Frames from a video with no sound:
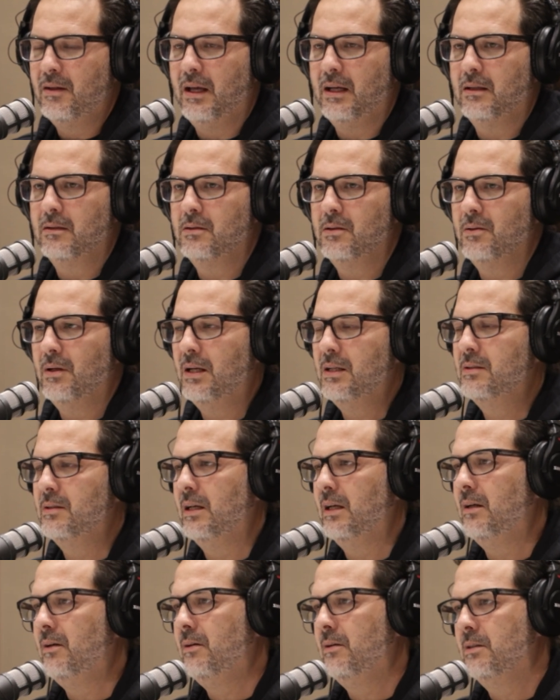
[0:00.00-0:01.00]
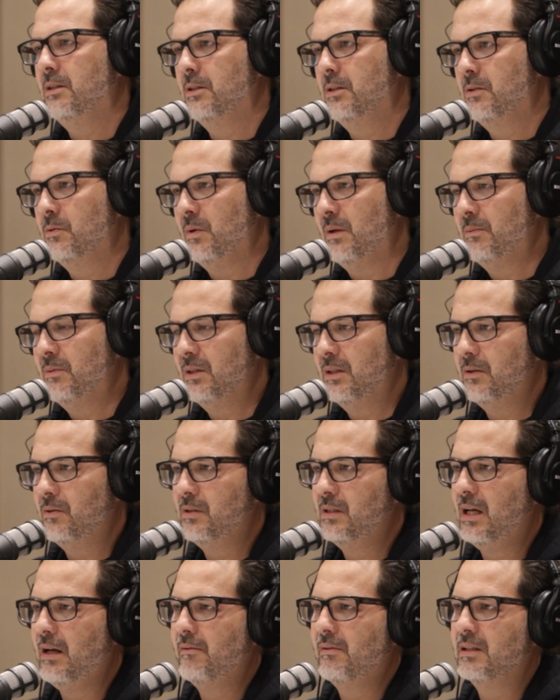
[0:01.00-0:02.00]
like 2 days later, it just sweeps into a
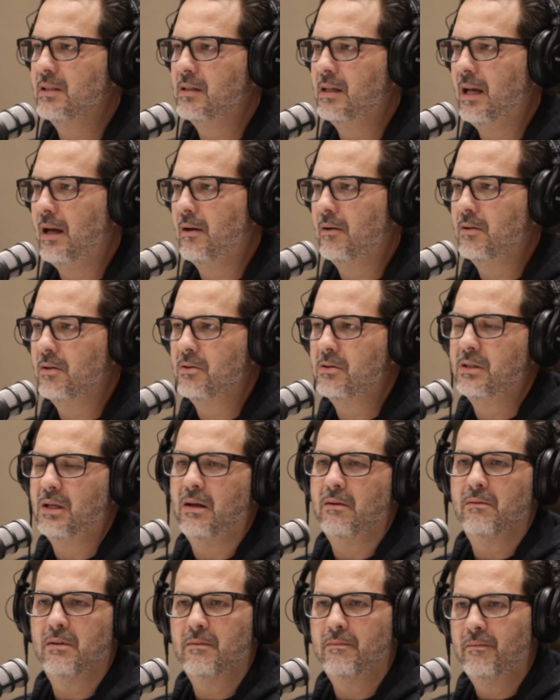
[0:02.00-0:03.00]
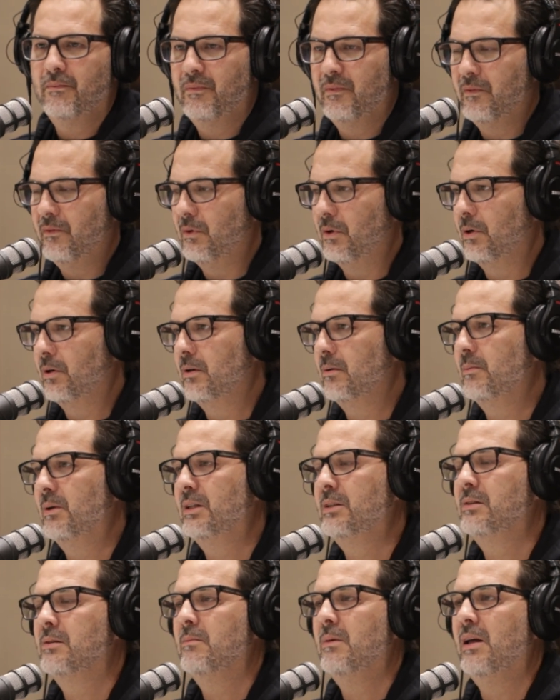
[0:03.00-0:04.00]
savings account and you're saving
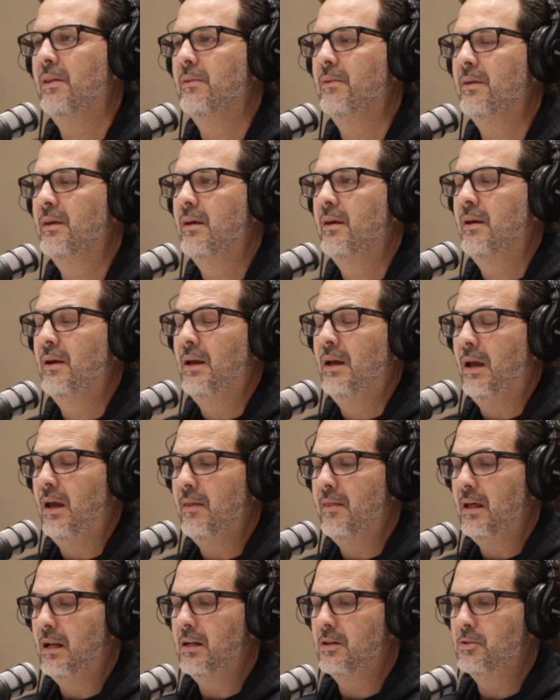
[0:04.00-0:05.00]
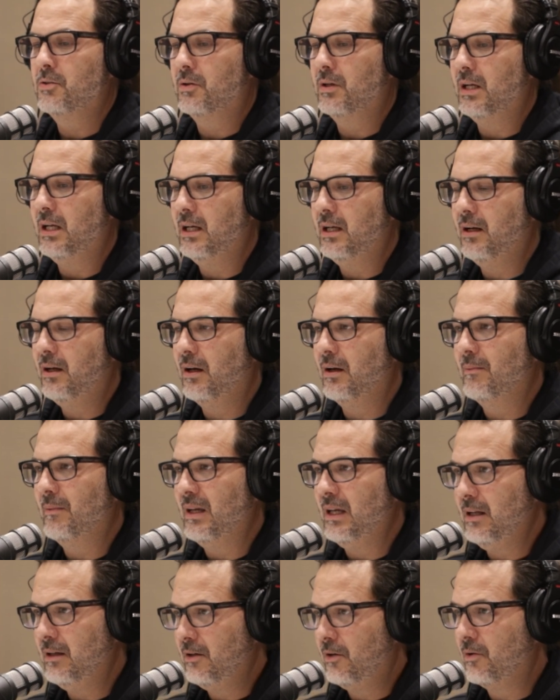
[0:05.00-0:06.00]
$400 a month. Yeah. And then as your income
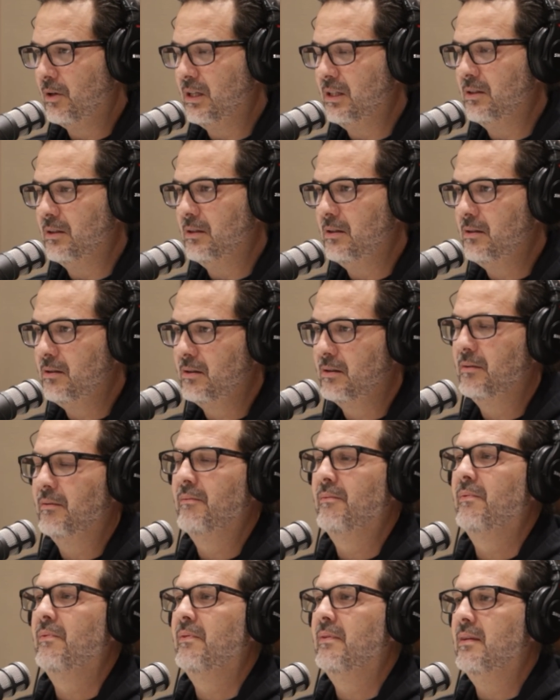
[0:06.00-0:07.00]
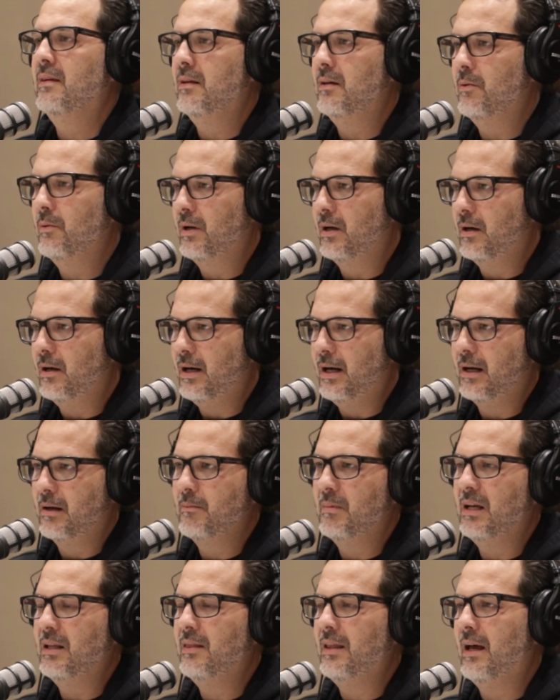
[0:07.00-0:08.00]
increases, you want to
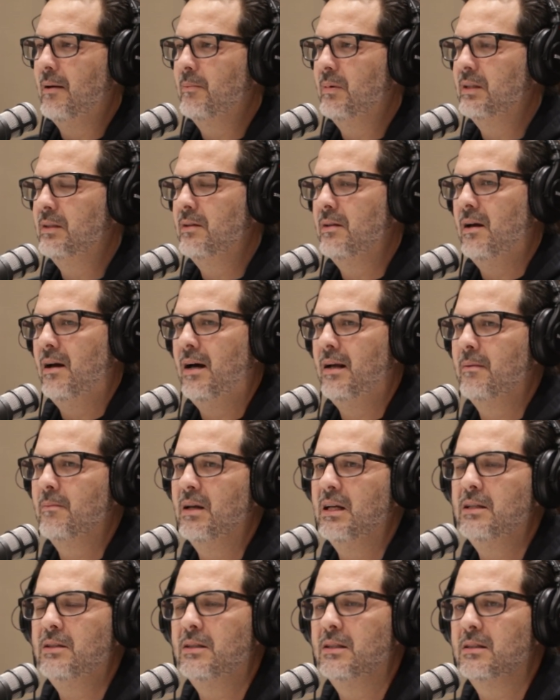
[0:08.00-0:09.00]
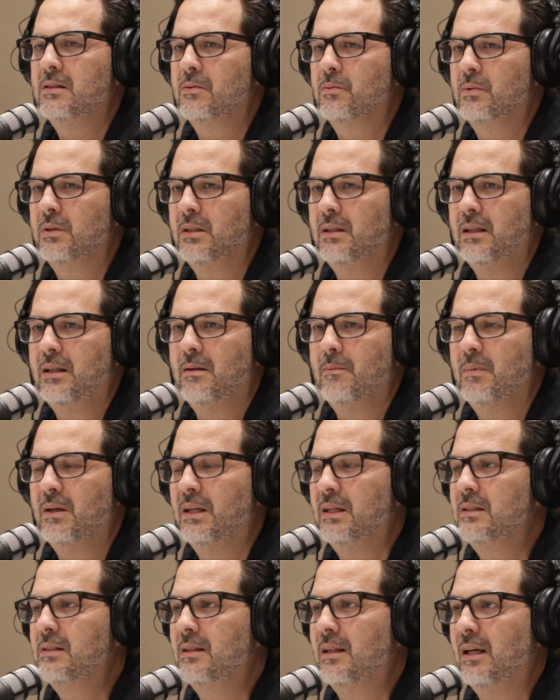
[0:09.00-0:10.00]
automate that. But automation is really the
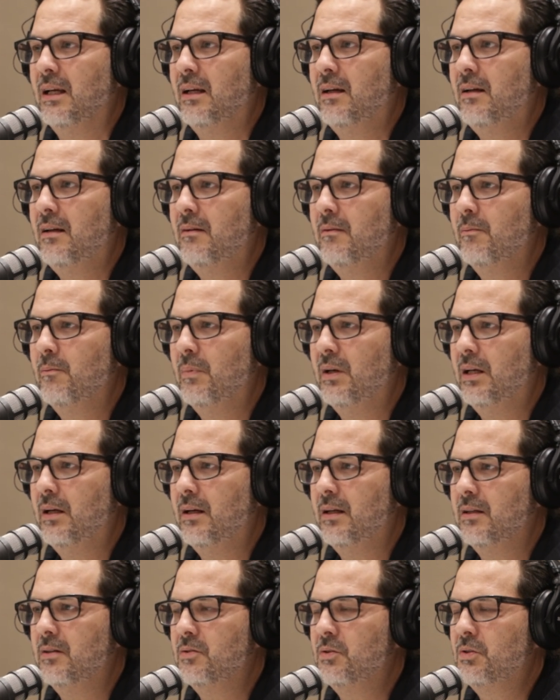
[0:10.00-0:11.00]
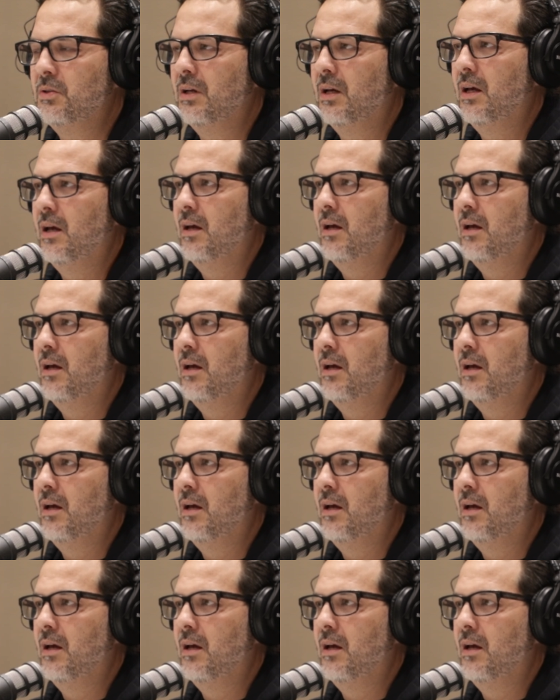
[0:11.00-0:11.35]
biggest thing because